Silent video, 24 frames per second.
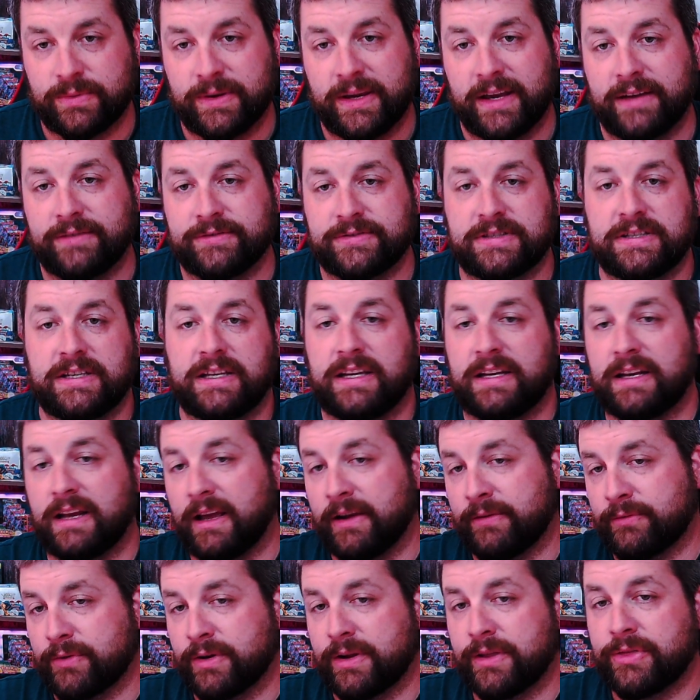we have seen
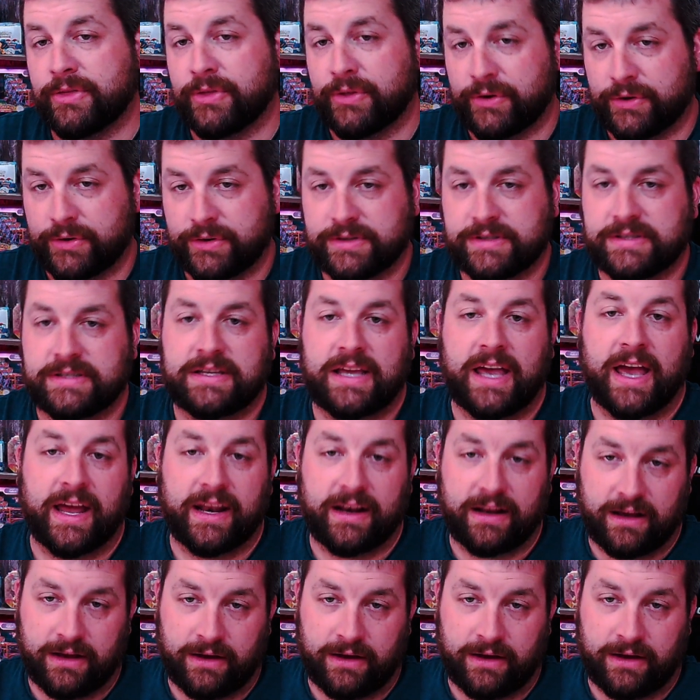every 3rd set